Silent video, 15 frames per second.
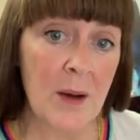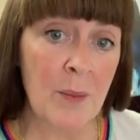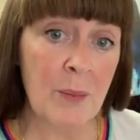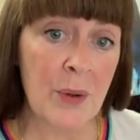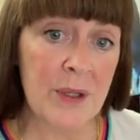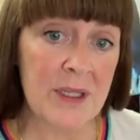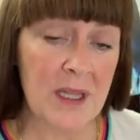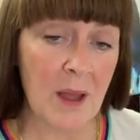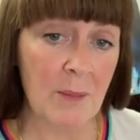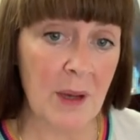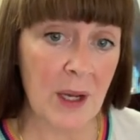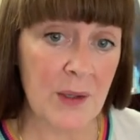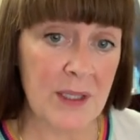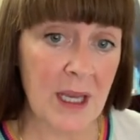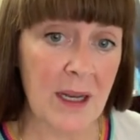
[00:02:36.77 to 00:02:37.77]
puts that
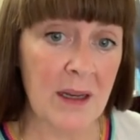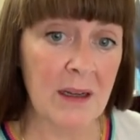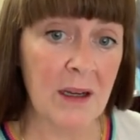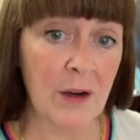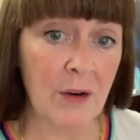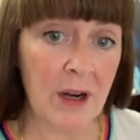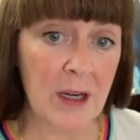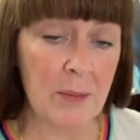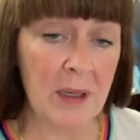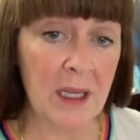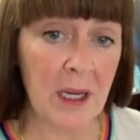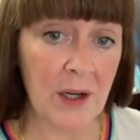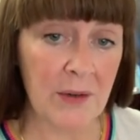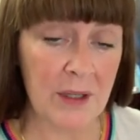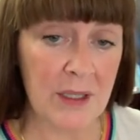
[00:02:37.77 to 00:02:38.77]
mouse at an incredibly
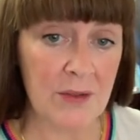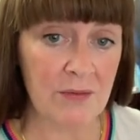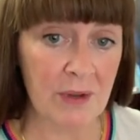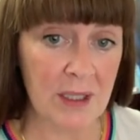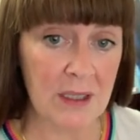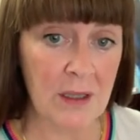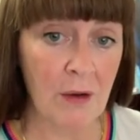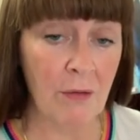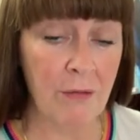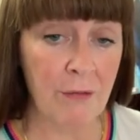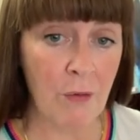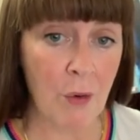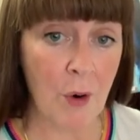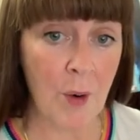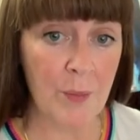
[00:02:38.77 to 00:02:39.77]
increased risk
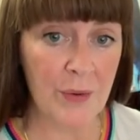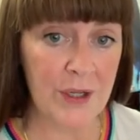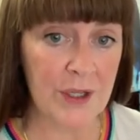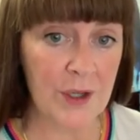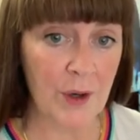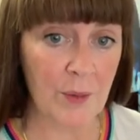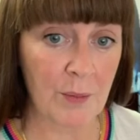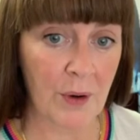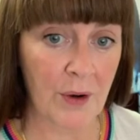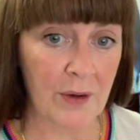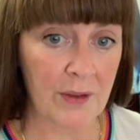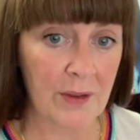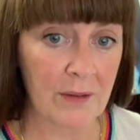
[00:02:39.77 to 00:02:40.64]
for preterm birth.